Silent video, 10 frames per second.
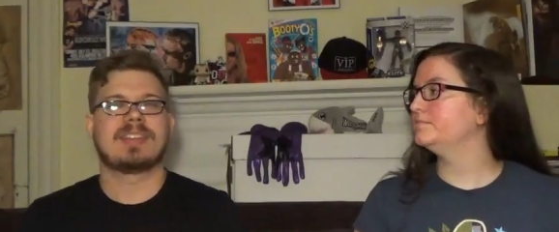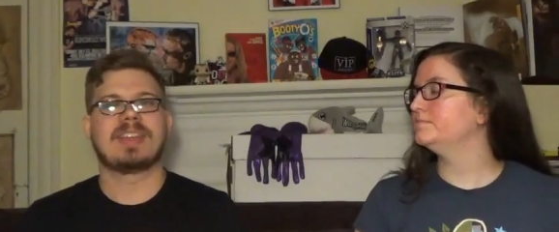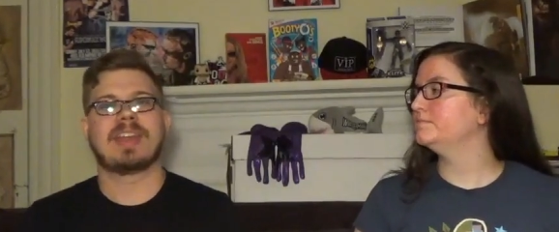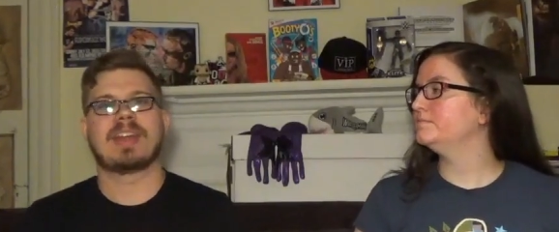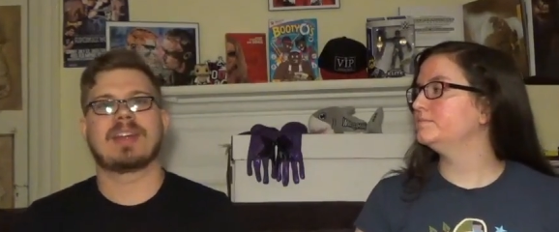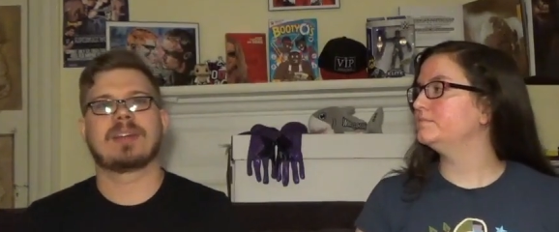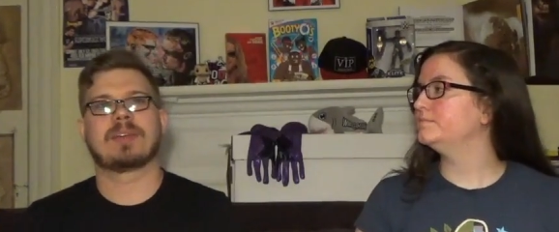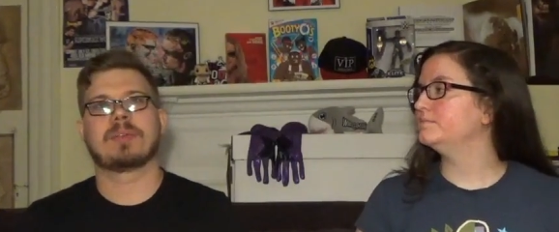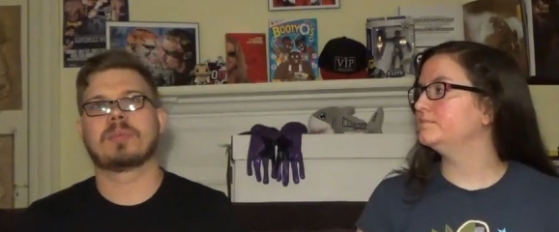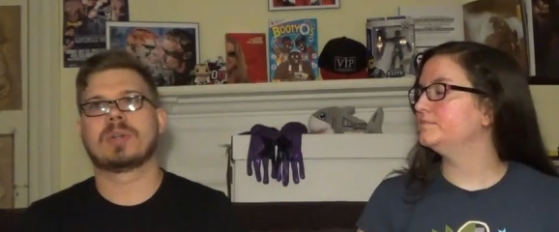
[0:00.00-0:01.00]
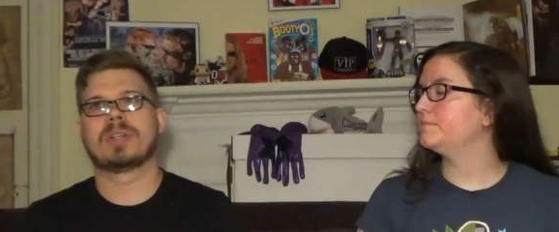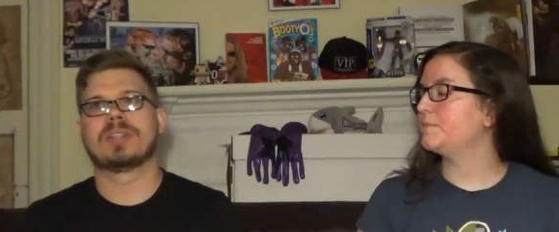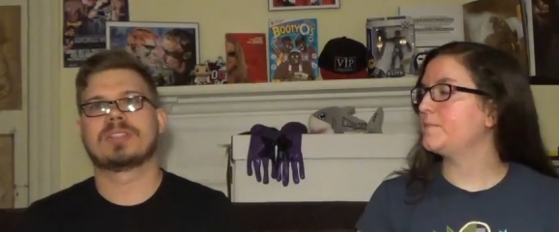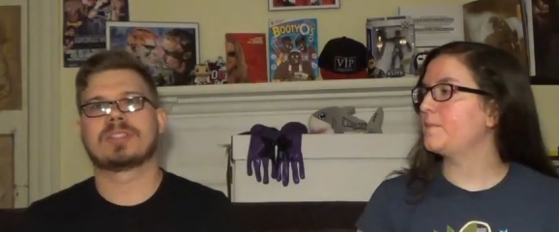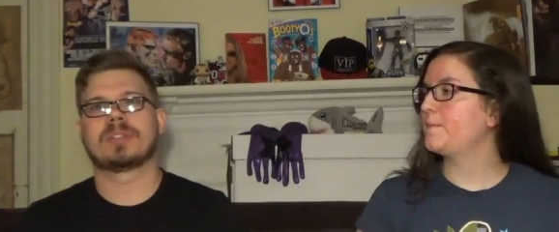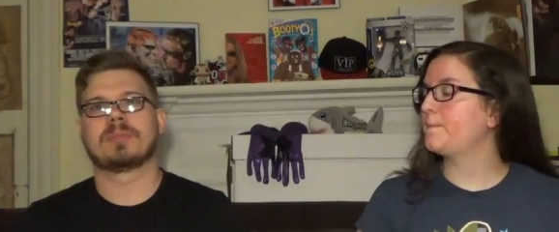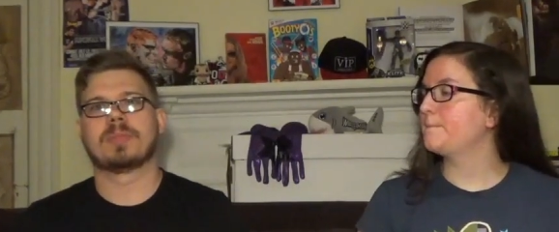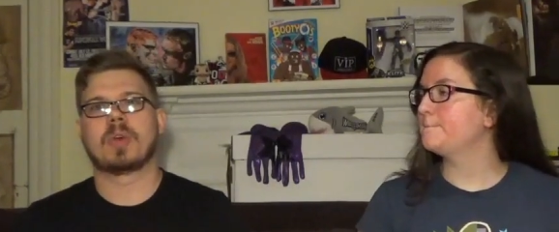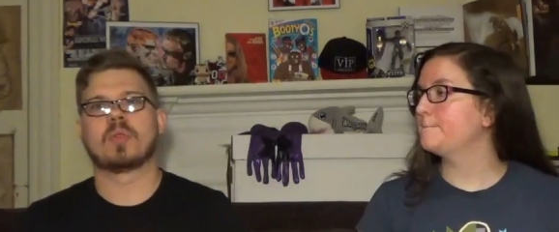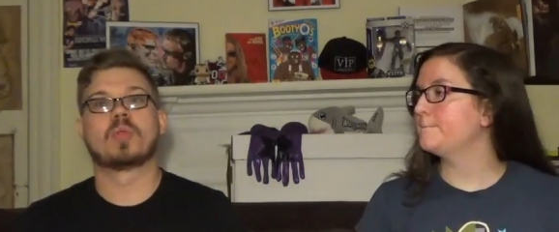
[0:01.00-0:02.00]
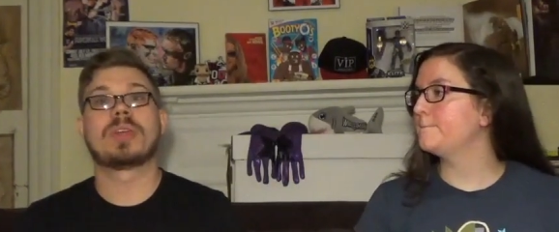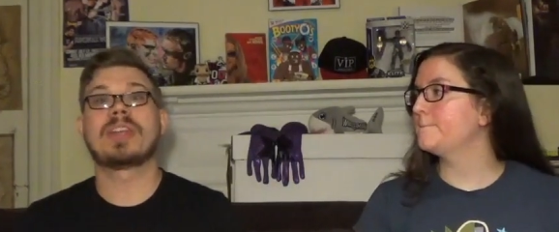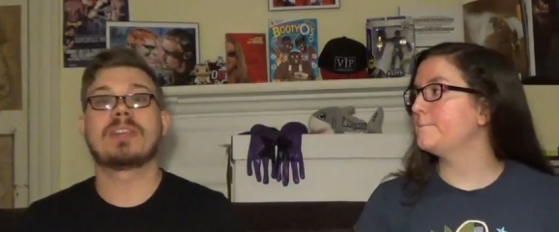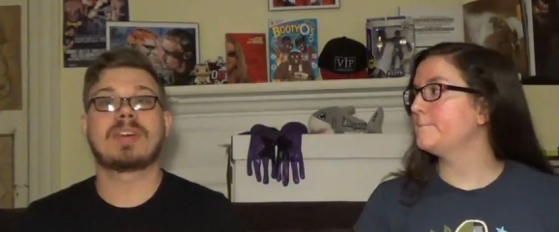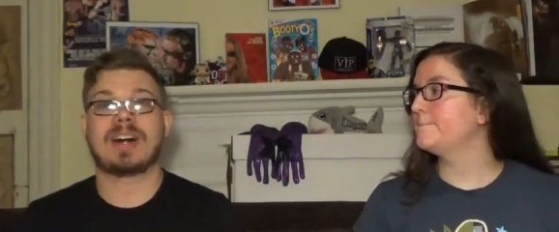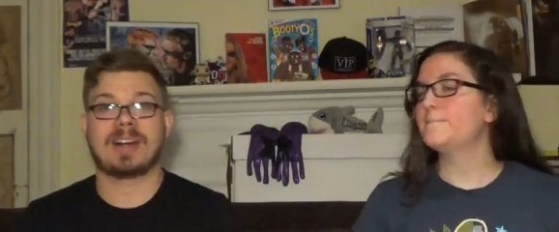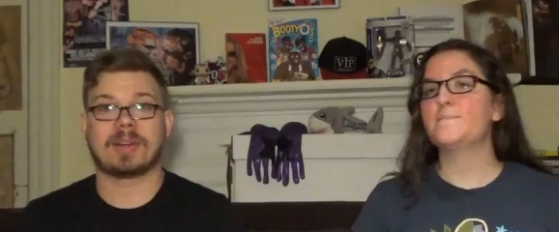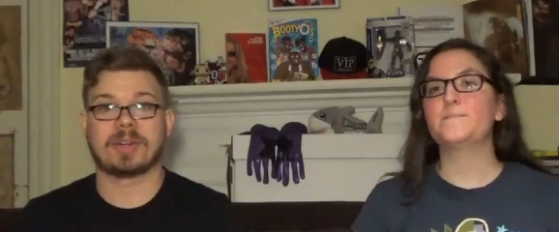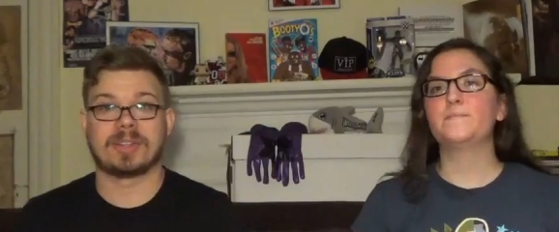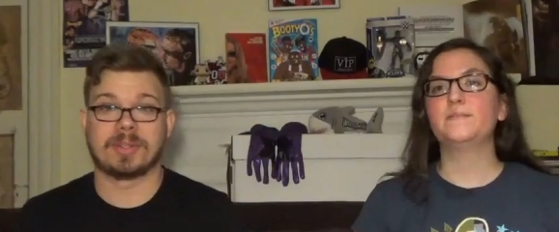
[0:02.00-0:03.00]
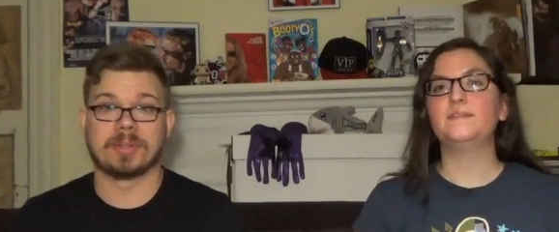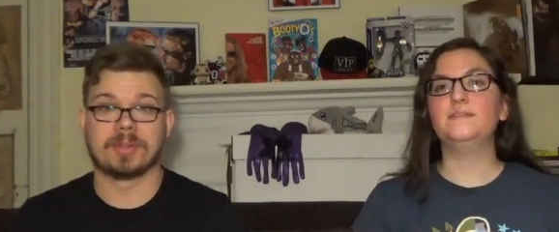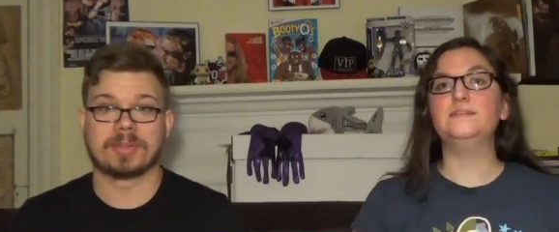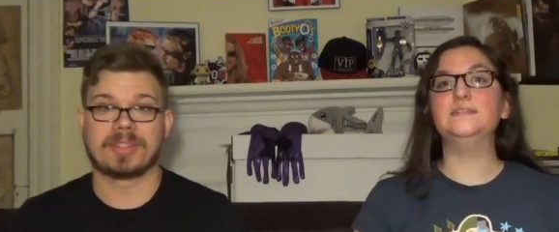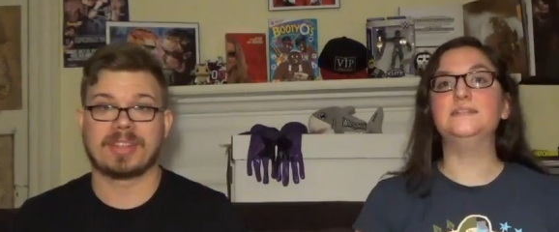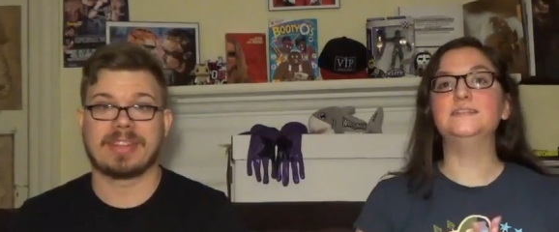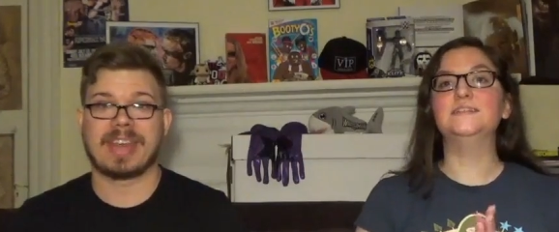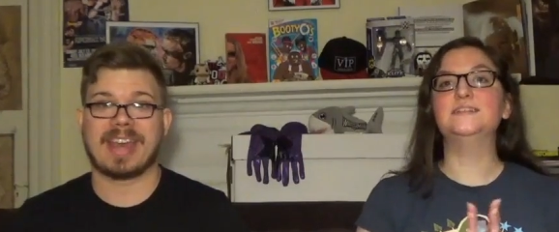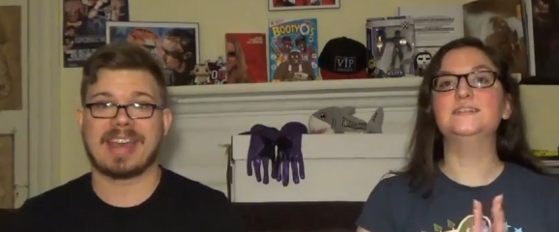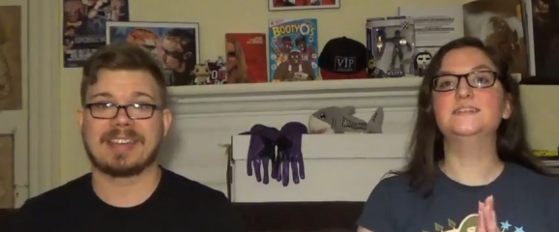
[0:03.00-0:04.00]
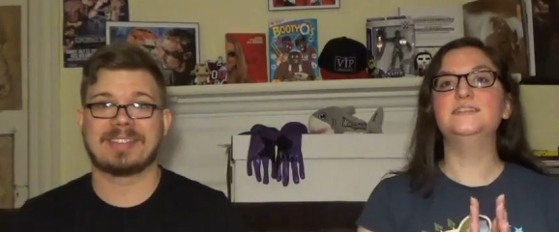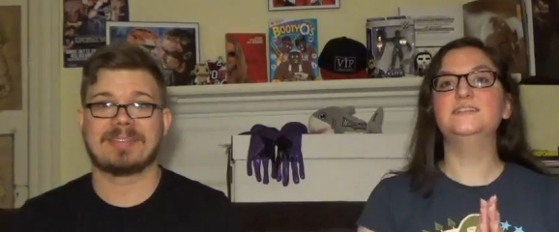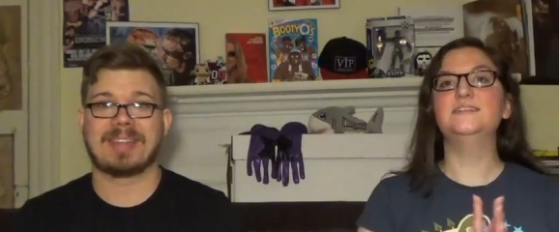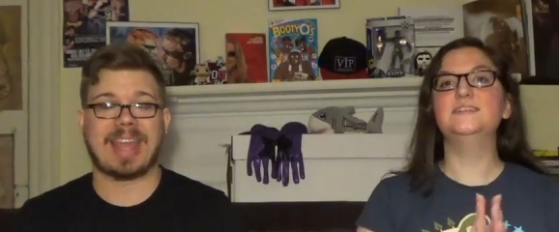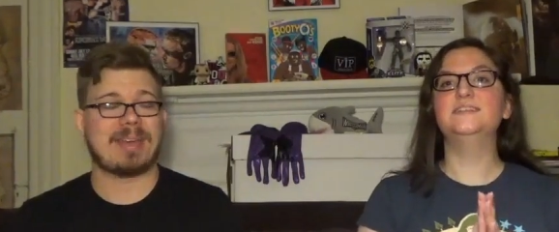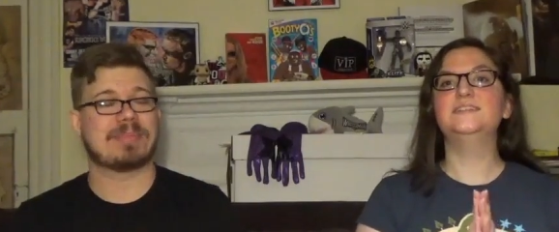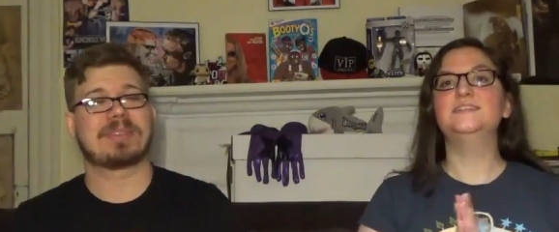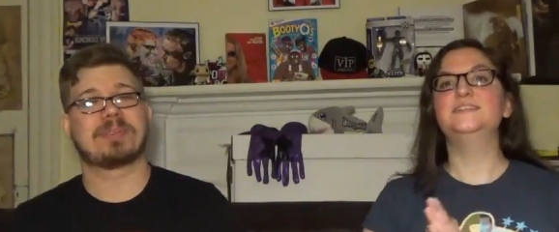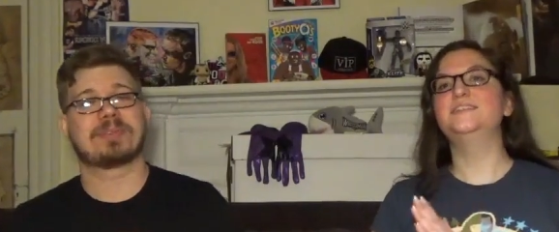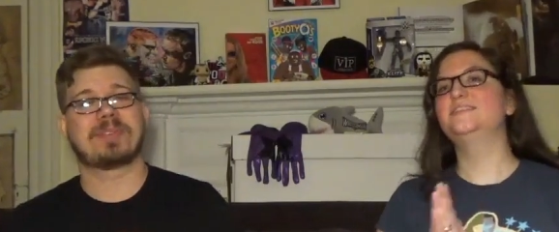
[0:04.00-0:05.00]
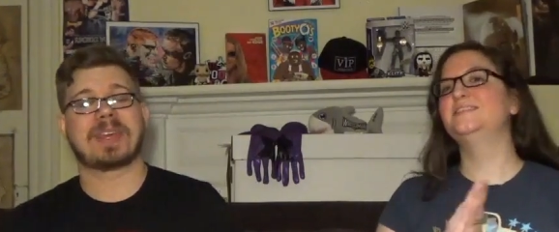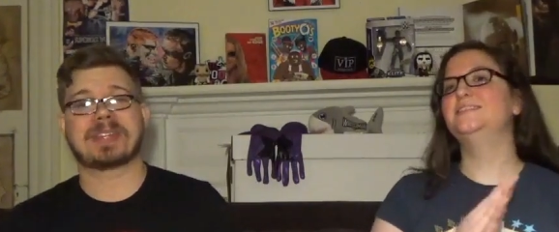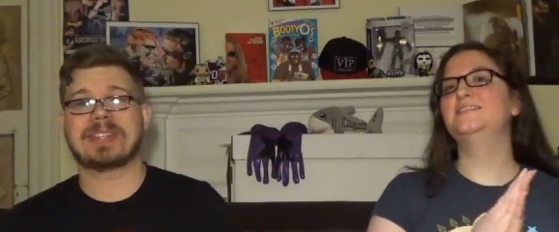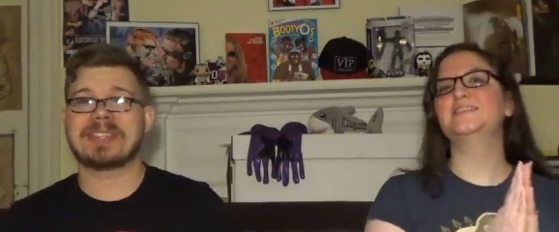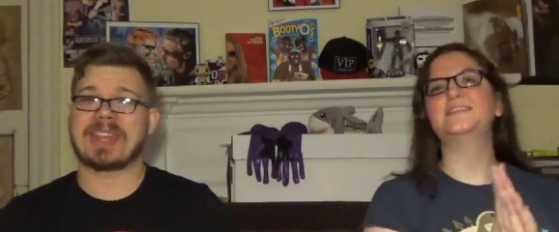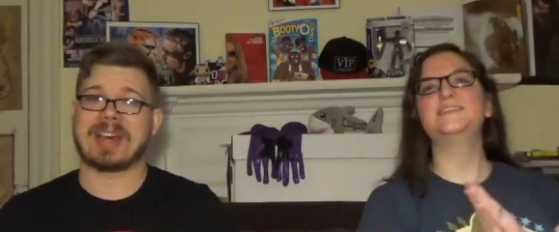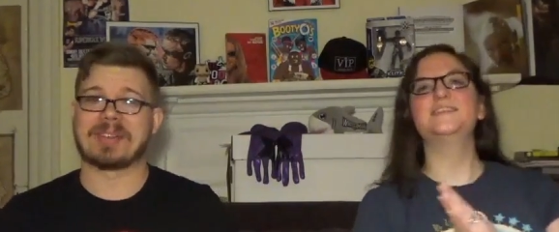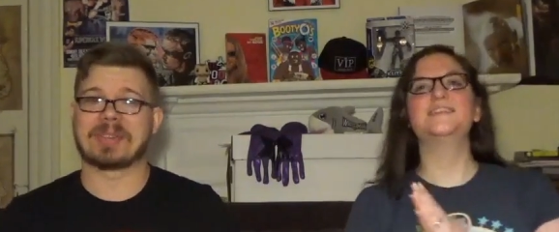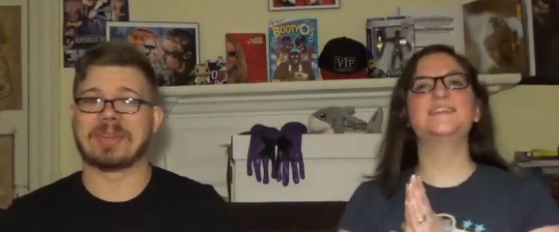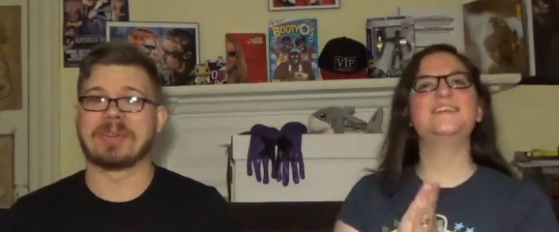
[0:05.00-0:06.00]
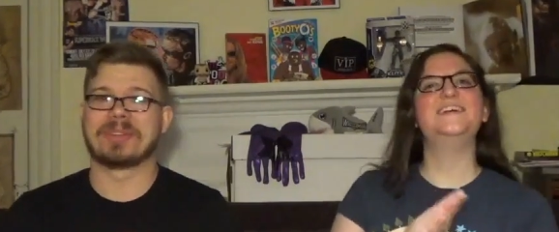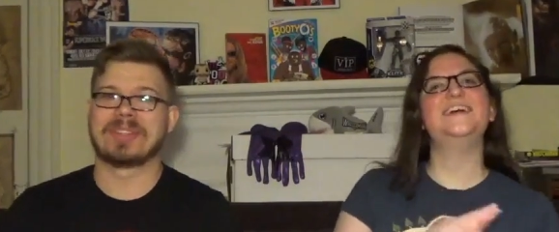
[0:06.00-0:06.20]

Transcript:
Speaker 1: there was some Ring of Honor news that happened to affect this household.